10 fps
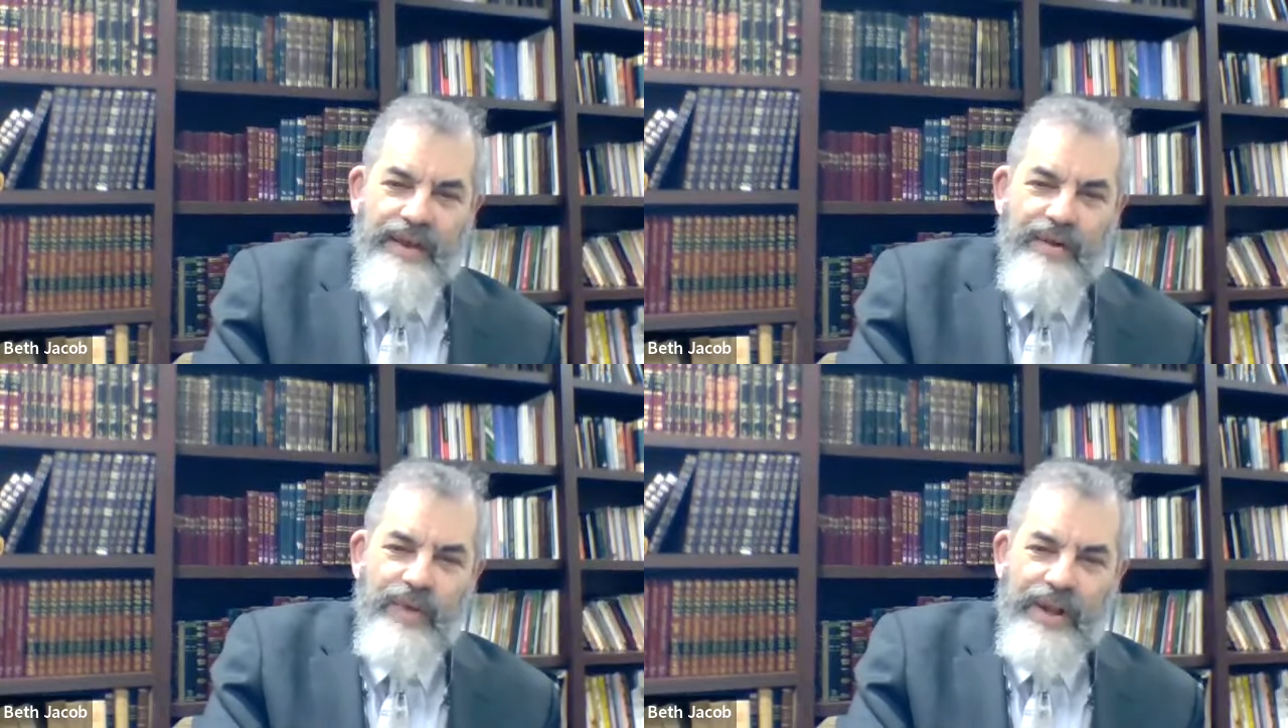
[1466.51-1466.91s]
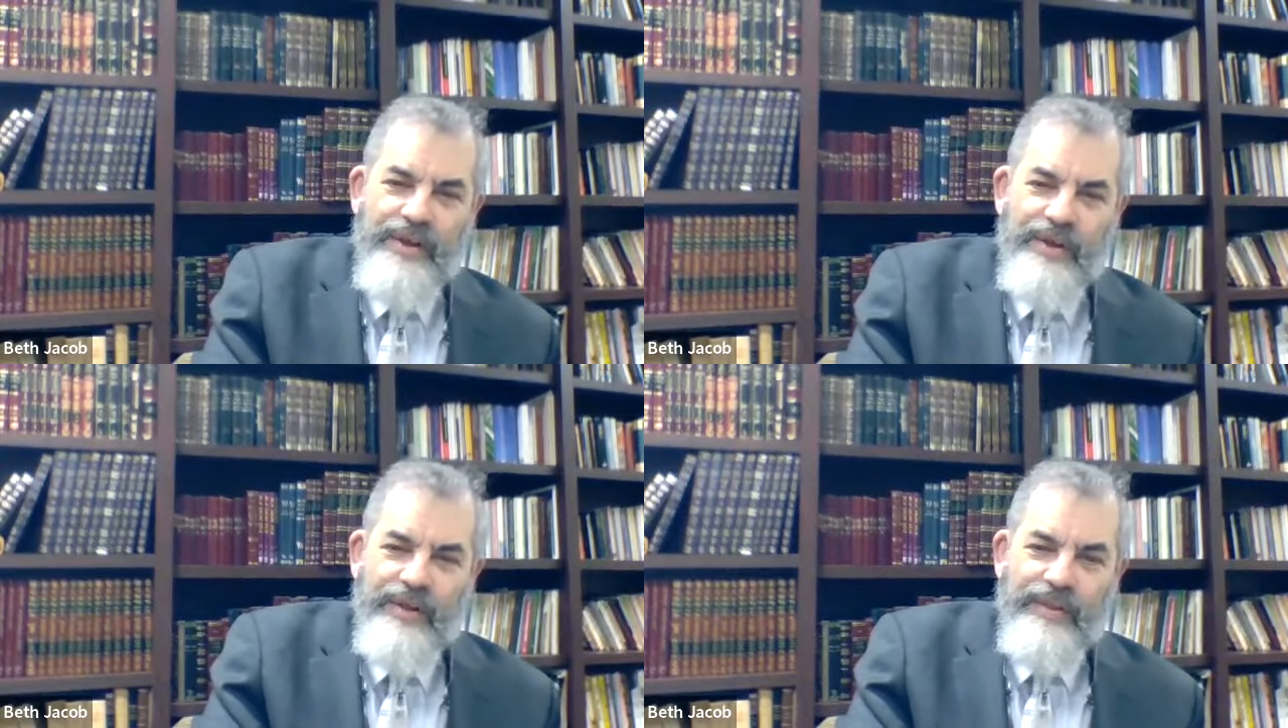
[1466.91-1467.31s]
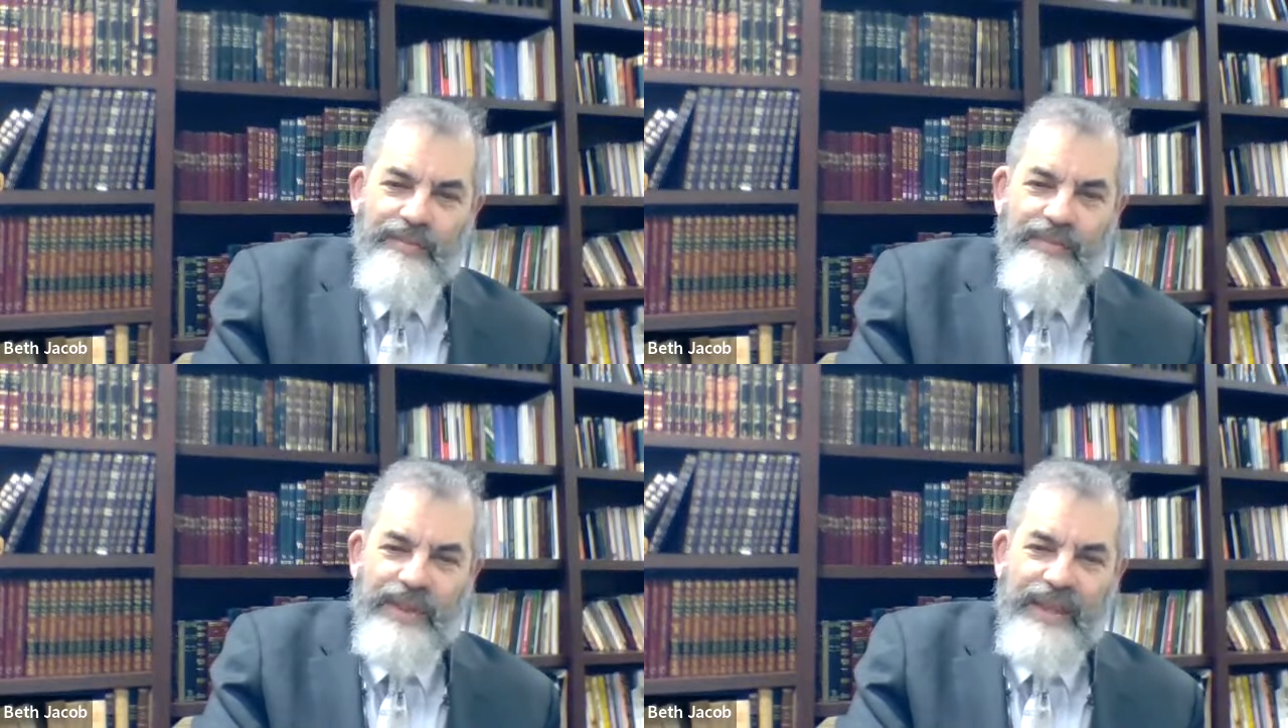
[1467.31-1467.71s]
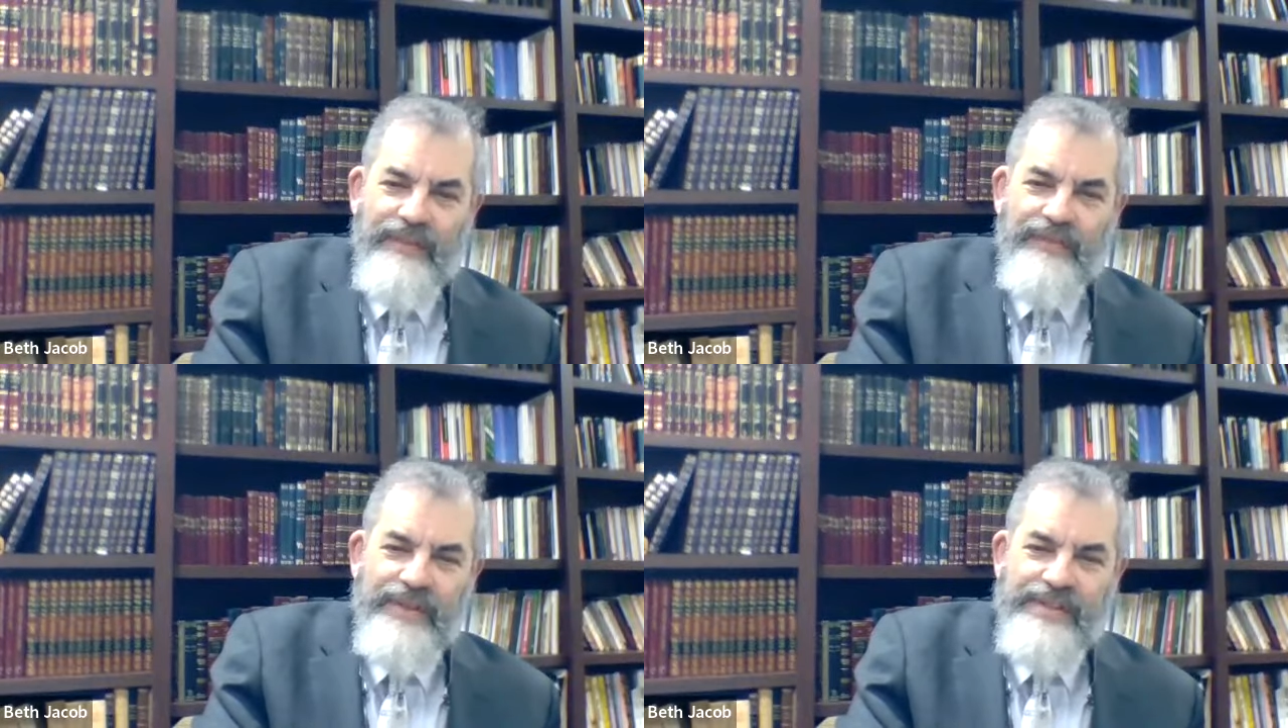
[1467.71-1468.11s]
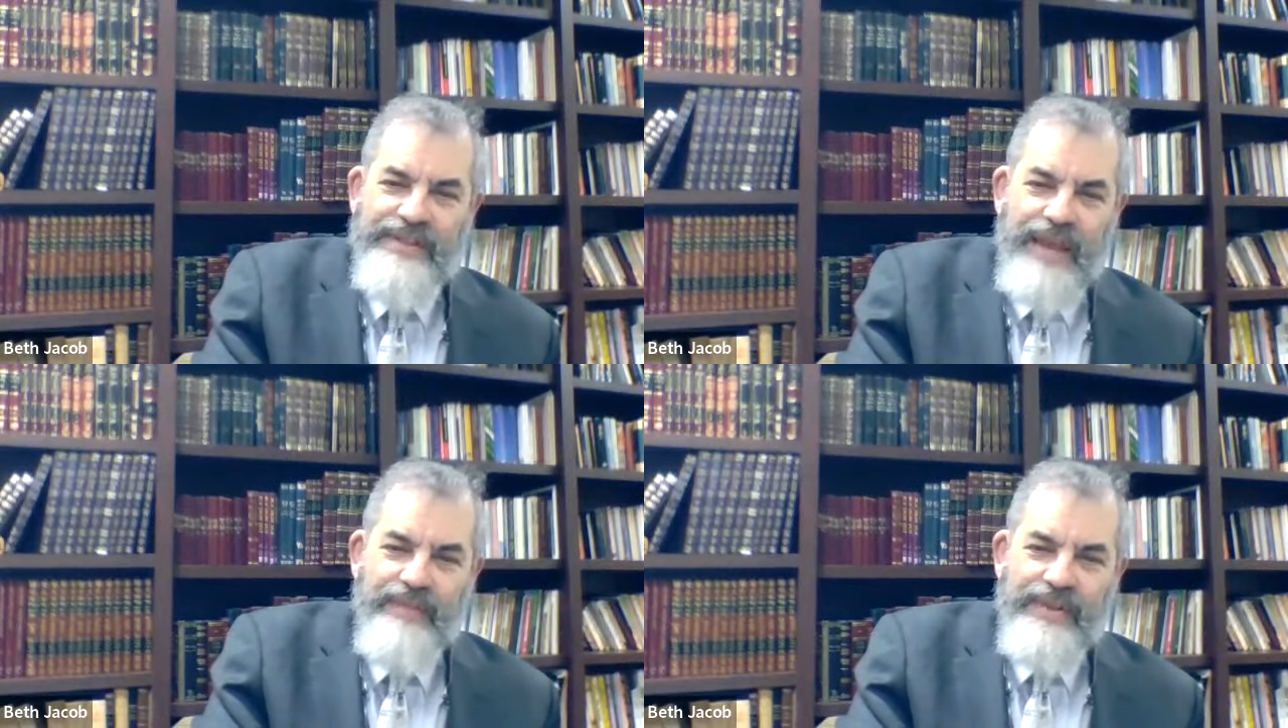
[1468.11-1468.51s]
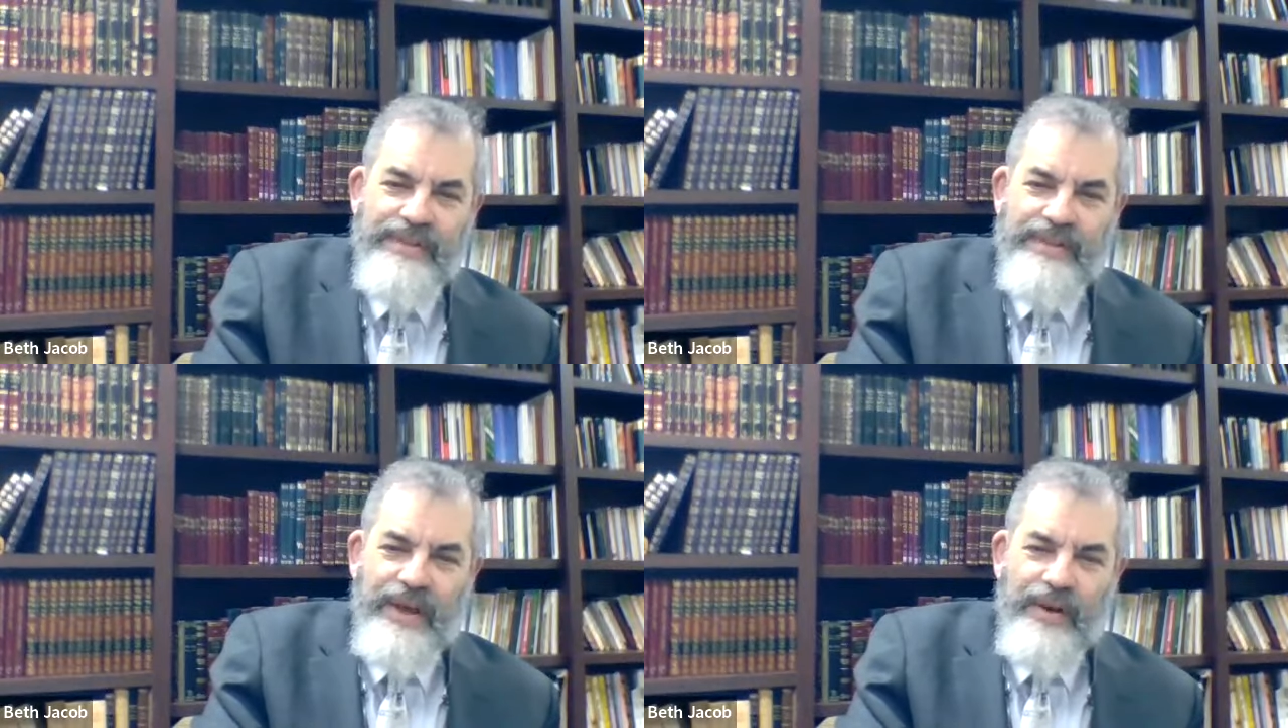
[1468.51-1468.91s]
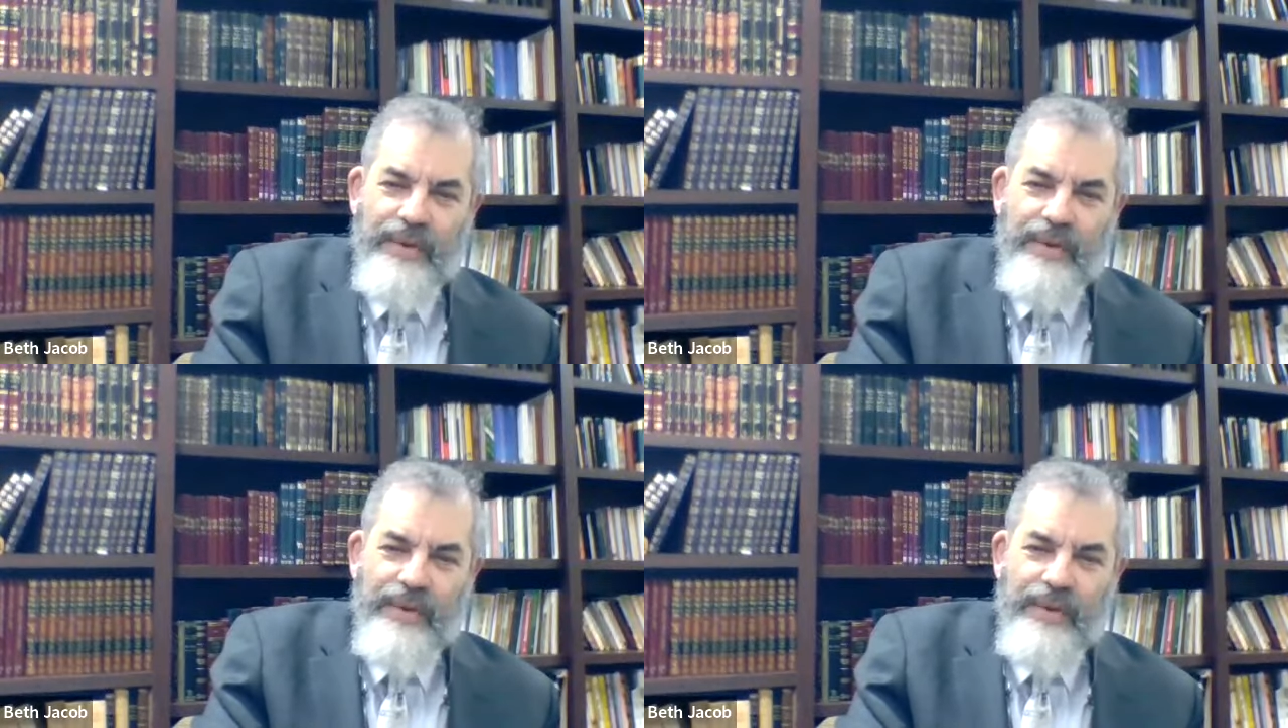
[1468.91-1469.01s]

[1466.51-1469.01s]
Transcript: critical belief statements